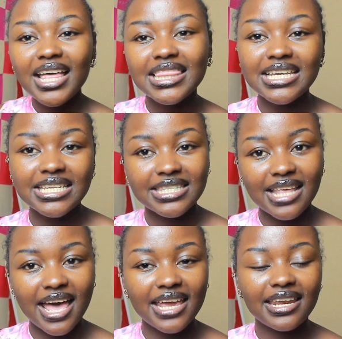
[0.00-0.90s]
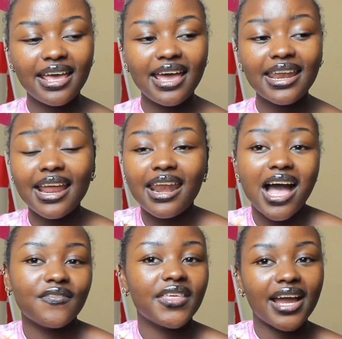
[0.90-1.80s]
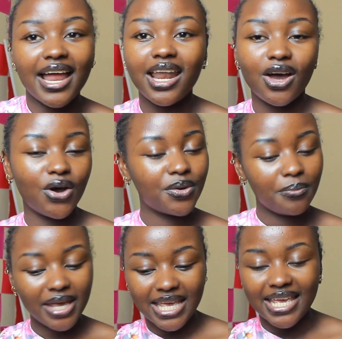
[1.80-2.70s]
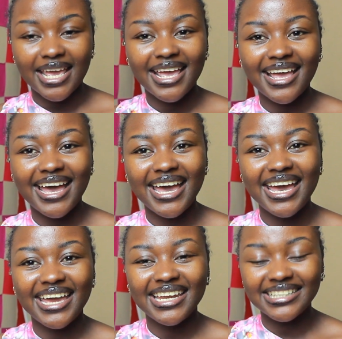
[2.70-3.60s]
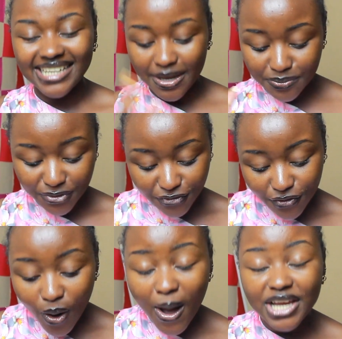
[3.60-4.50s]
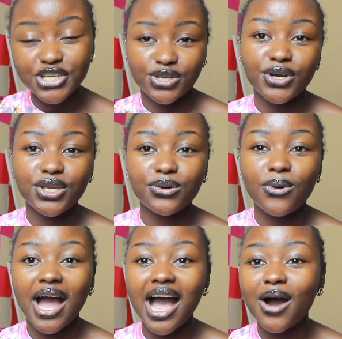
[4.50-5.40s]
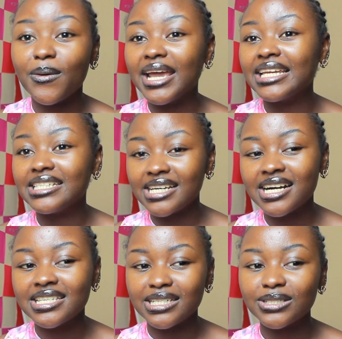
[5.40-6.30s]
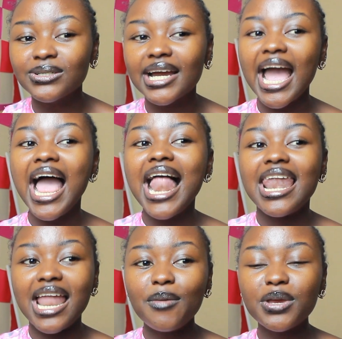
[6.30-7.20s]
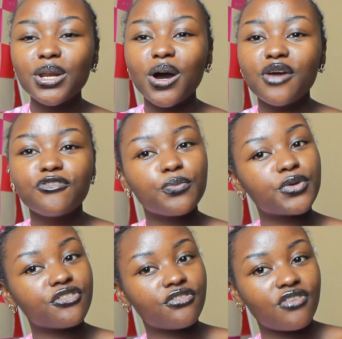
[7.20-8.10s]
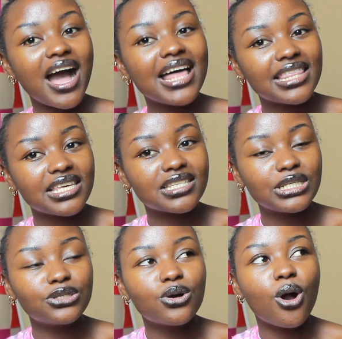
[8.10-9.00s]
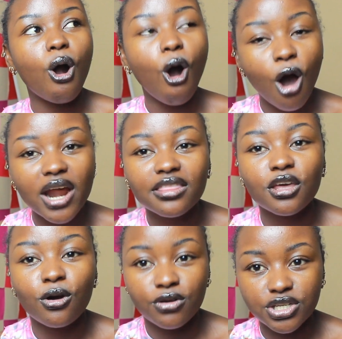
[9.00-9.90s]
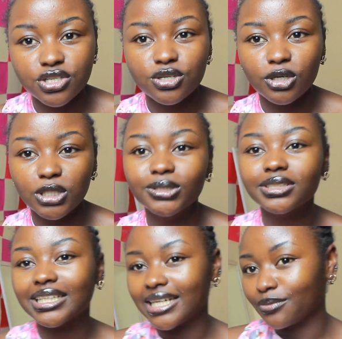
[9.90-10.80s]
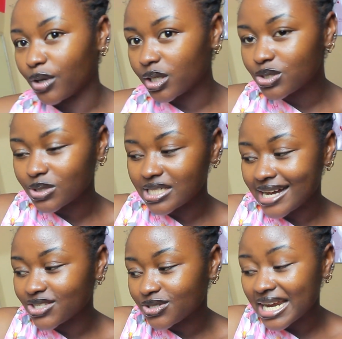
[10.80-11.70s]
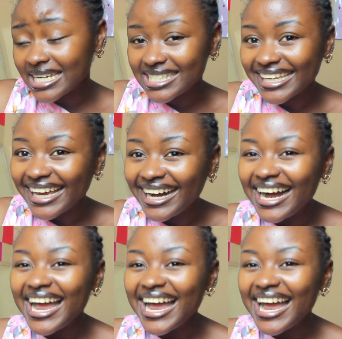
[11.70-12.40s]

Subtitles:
the design, and I love the color on me. And before I show you how it does look, let me know if you prefer this look or the original look that I'm going to attach right here